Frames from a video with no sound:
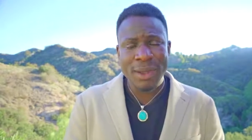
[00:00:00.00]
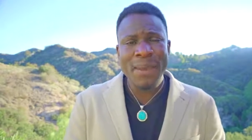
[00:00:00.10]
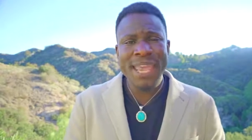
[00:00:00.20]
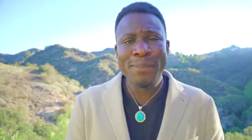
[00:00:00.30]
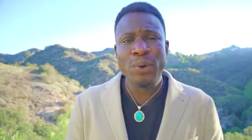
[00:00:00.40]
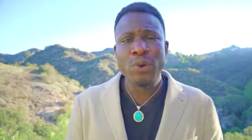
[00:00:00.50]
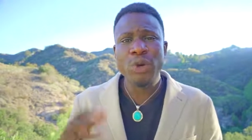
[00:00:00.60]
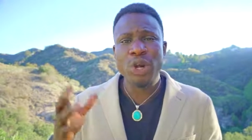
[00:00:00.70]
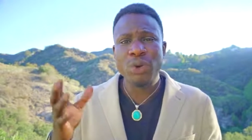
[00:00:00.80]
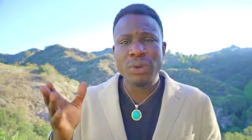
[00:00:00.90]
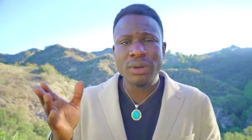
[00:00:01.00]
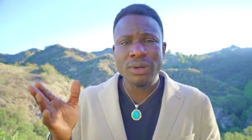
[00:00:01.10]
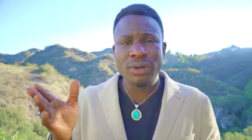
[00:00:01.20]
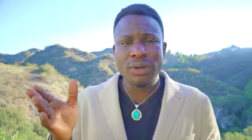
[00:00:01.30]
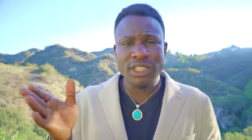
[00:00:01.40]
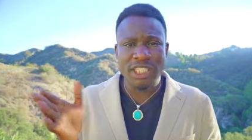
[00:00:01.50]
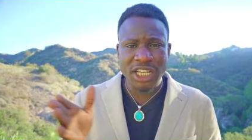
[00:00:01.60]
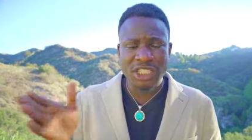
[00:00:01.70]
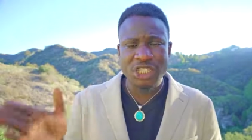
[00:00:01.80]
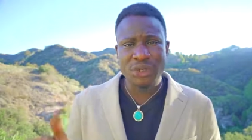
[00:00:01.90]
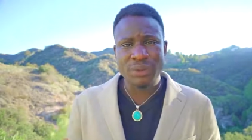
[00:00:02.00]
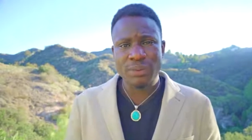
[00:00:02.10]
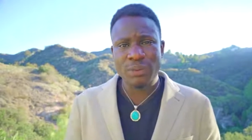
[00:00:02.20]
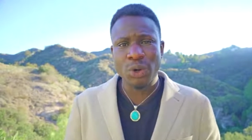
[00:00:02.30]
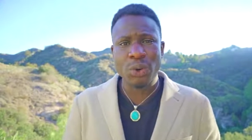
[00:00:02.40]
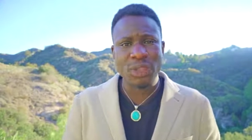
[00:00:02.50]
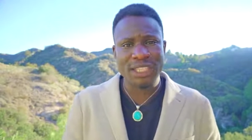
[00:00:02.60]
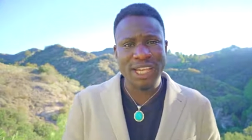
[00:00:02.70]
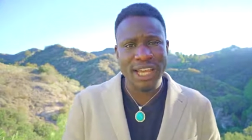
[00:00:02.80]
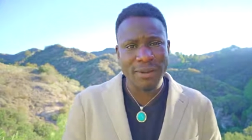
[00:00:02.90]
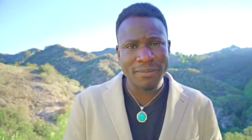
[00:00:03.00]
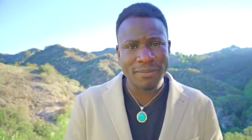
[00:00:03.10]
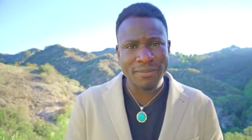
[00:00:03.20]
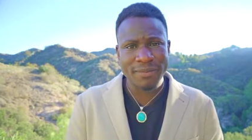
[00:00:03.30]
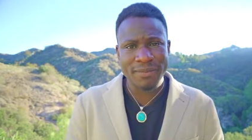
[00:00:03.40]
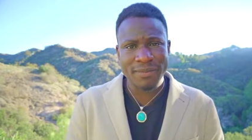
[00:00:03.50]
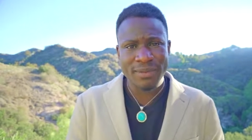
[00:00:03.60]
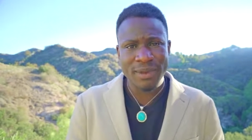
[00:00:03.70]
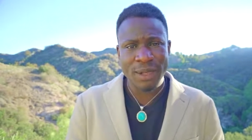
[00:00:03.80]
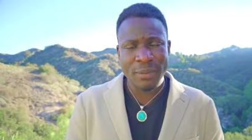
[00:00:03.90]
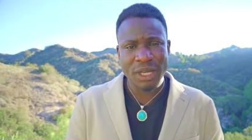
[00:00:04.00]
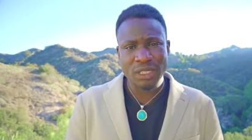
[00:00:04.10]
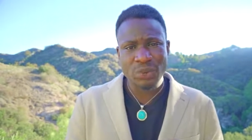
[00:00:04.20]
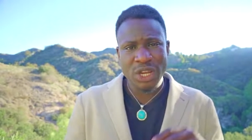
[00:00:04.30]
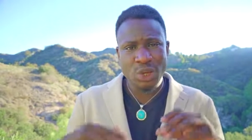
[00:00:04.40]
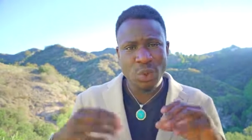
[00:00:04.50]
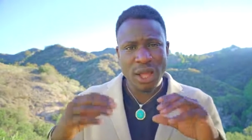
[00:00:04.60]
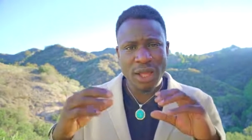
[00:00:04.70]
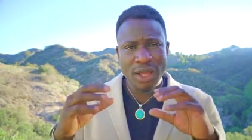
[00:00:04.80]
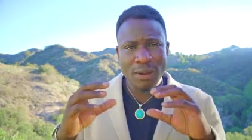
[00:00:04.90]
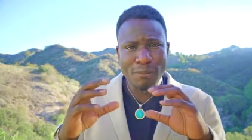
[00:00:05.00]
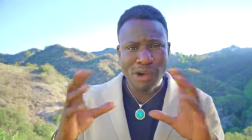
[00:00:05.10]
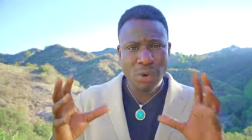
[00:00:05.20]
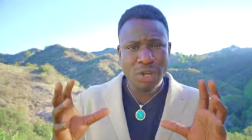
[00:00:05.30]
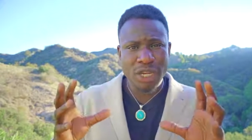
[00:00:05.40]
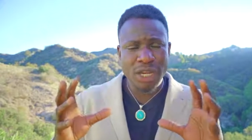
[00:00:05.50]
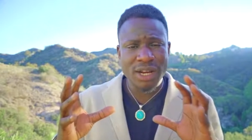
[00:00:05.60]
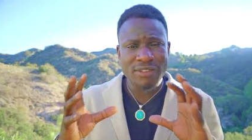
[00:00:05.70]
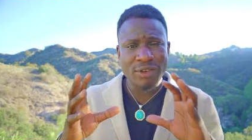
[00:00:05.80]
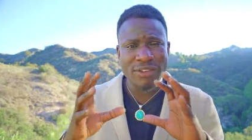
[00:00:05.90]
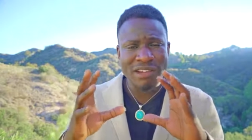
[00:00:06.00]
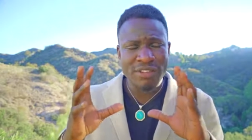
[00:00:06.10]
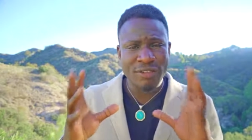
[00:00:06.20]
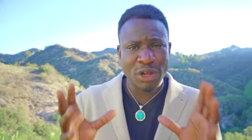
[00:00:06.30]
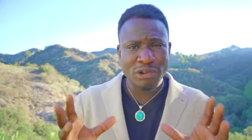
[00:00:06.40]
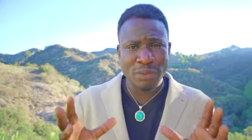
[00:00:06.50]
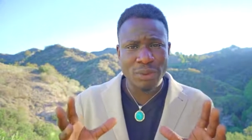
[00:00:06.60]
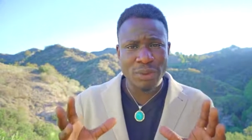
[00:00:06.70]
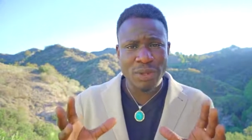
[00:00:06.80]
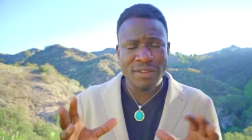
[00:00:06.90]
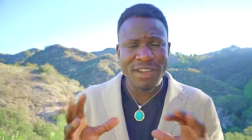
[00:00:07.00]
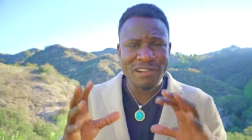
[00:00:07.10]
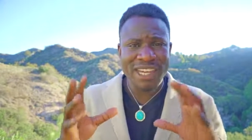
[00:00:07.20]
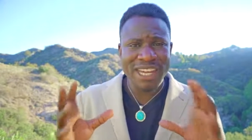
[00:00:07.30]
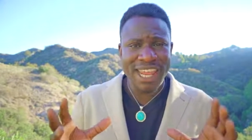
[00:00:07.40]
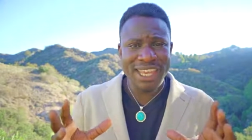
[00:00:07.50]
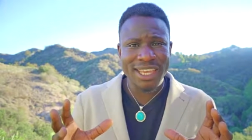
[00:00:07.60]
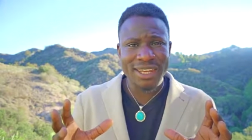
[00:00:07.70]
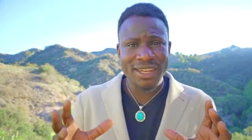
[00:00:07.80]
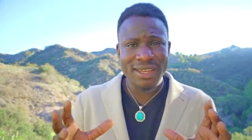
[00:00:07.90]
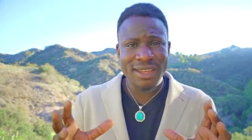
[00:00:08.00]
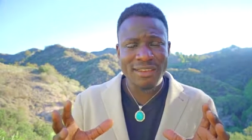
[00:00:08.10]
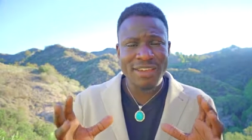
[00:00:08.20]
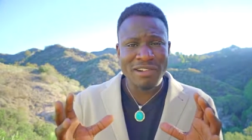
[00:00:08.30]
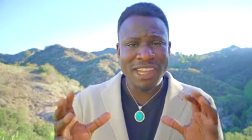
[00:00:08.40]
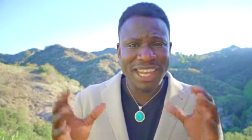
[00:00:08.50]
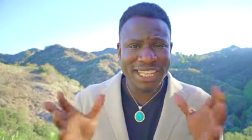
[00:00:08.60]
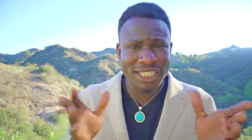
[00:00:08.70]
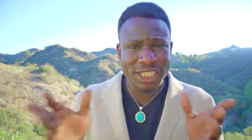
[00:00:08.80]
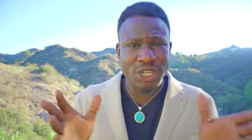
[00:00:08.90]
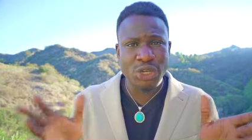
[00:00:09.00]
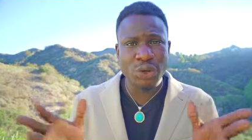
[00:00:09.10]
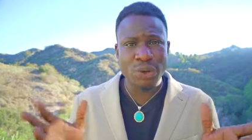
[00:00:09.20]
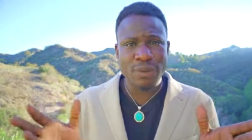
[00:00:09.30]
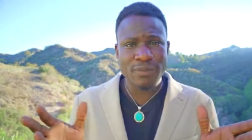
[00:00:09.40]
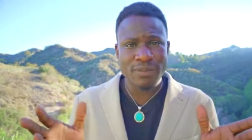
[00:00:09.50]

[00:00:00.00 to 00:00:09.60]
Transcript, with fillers: People who don't judge you all the time. Because when you are broken, you're going to feel very vulnerable, very naked, very insecure.